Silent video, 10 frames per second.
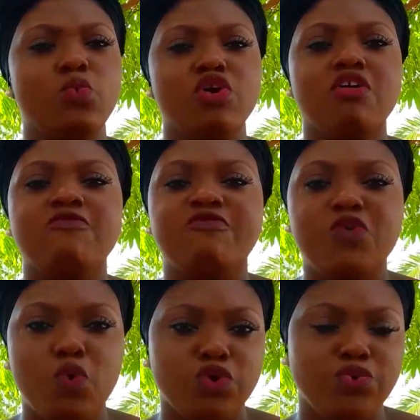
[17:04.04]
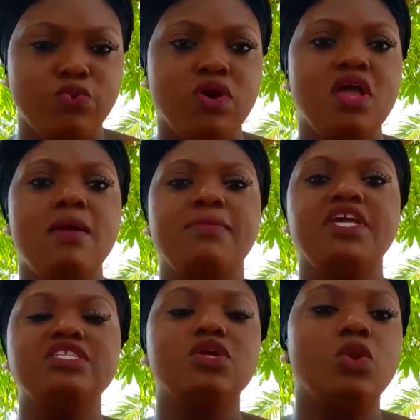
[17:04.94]
work for you.
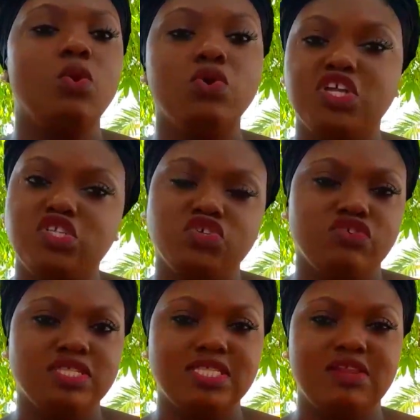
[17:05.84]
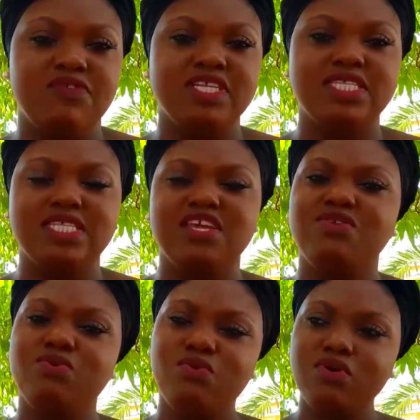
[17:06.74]
Begin to look into yourself and to say, you
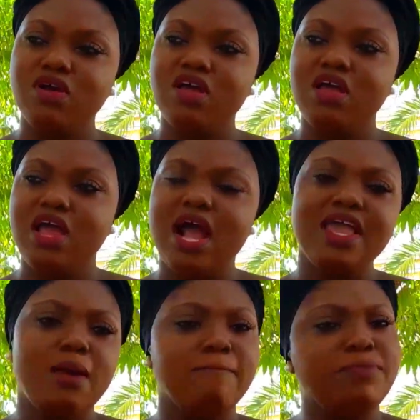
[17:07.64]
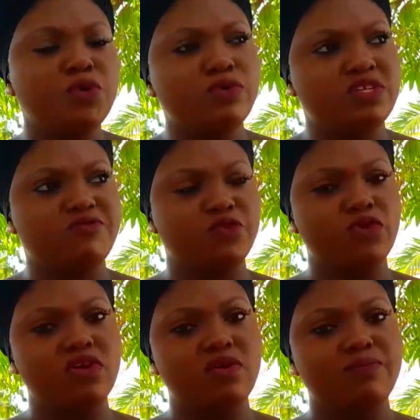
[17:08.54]
know, I am
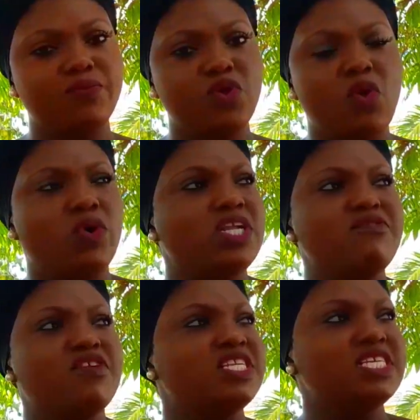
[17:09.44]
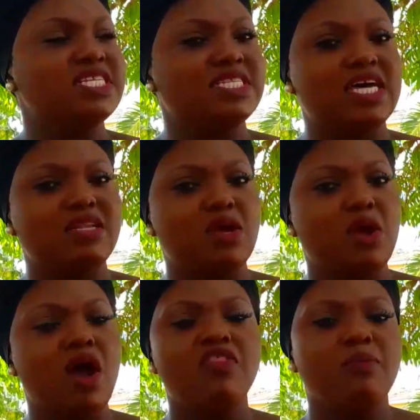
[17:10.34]
beautiful. Whatever it is that
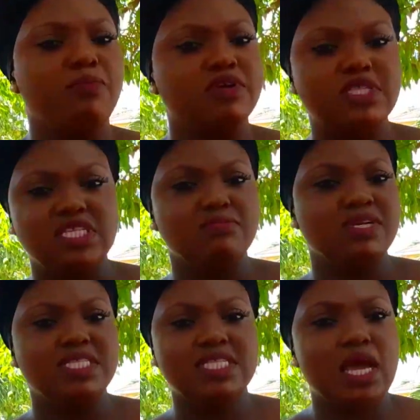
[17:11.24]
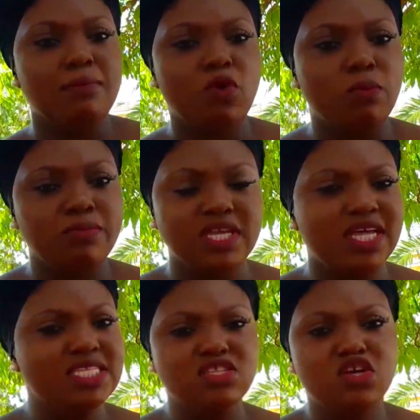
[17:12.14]
other persons may say about me,
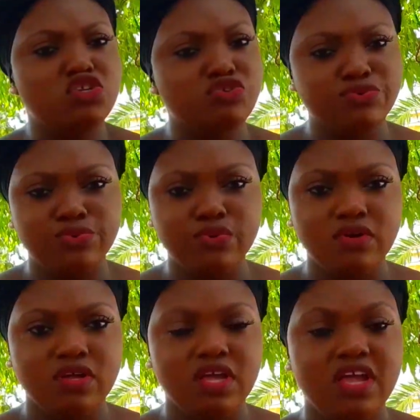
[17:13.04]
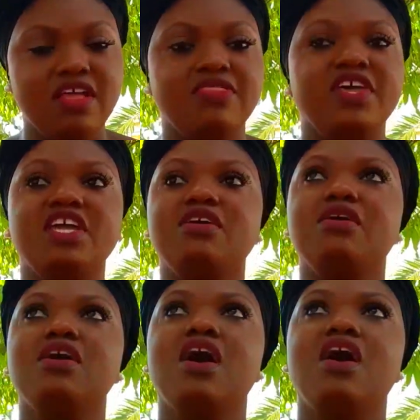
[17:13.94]
that's not true. They
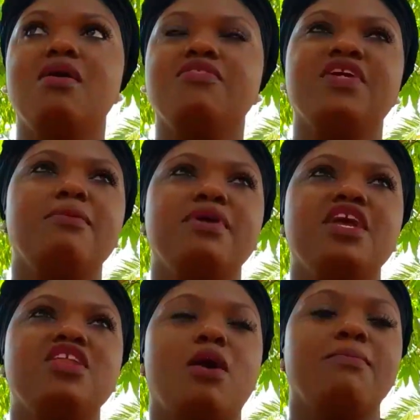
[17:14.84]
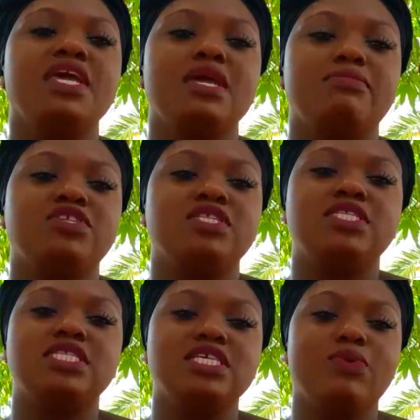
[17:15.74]
may not be able to
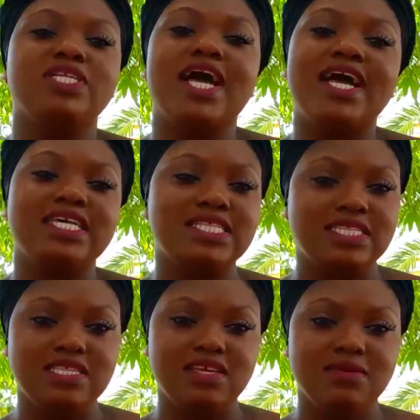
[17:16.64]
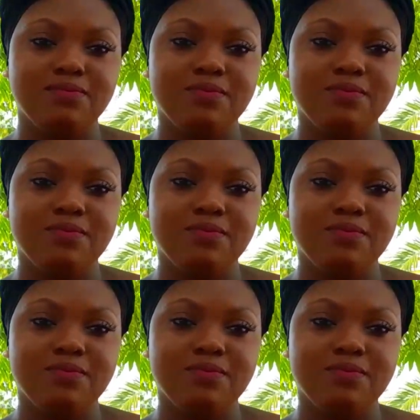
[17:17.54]
see what I see.